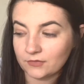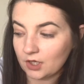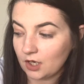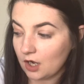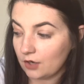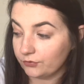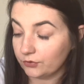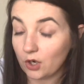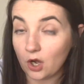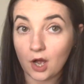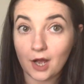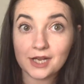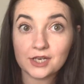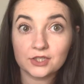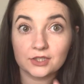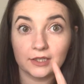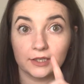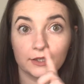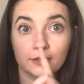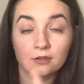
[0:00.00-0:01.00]
I've got
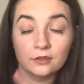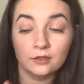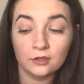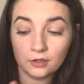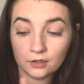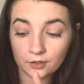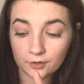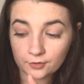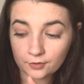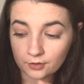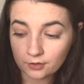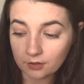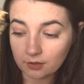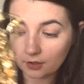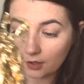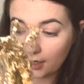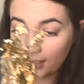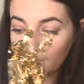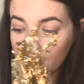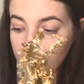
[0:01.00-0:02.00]
actually
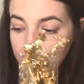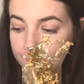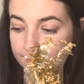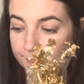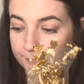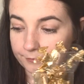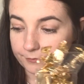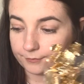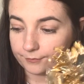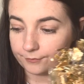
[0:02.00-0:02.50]
a